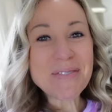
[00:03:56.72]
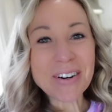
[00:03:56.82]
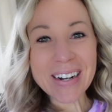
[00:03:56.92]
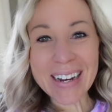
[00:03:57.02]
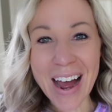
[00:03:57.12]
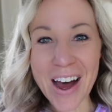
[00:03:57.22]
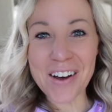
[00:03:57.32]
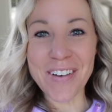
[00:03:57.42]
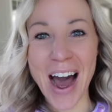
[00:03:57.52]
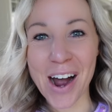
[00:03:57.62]
morning
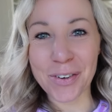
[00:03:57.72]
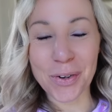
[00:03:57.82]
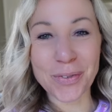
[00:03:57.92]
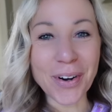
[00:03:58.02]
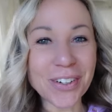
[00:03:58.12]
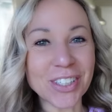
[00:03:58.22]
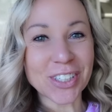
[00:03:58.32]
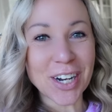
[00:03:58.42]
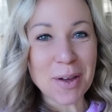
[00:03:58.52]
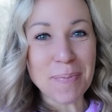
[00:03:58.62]
of our road
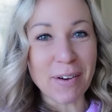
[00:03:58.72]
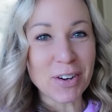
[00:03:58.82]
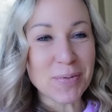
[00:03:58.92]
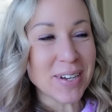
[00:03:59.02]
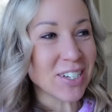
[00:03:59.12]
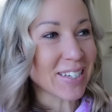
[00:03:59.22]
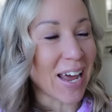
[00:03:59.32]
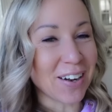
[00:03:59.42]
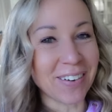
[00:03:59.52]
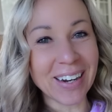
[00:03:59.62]
trip. Everyone's just
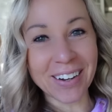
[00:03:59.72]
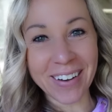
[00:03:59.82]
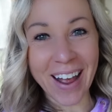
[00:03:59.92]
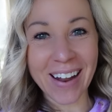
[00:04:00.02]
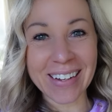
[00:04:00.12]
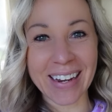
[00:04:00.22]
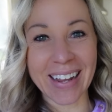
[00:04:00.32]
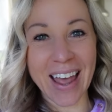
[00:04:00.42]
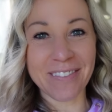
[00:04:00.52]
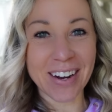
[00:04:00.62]
kind of running around,
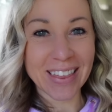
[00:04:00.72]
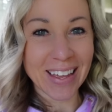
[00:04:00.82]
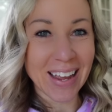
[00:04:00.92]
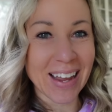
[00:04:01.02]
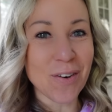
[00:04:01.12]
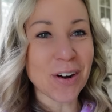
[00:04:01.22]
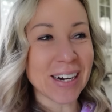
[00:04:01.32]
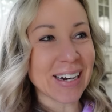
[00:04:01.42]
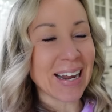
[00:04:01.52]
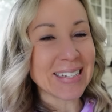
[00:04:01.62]
getting everything
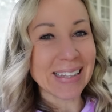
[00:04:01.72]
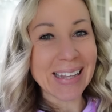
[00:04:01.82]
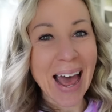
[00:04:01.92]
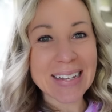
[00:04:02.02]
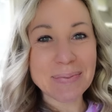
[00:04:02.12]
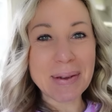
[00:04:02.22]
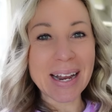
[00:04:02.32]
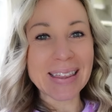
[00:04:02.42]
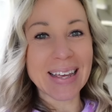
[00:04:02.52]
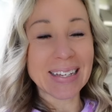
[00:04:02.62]
organized, last
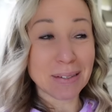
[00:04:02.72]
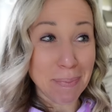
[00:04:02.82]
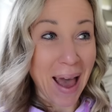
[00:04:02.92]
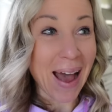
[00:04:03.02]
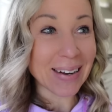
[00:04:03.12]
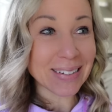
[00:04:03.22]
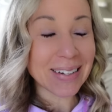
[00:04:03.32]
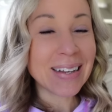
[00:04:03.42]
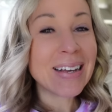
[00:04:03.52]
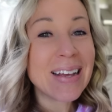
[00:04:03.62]
minute things packed.
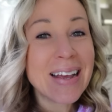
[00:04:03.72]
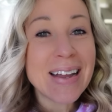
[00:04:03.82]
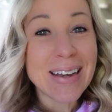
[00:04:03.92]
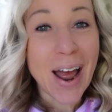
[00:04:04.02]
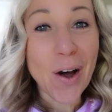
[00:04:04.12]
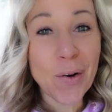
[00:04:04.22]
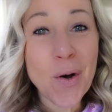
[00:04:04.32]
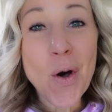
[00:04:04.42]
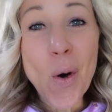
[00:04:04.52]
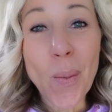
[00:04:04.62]
Now,
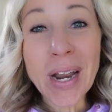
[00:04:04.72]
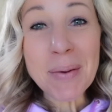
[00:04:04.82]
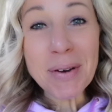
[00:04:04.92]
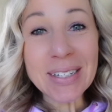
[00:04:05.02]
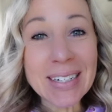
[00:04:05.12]
one of the most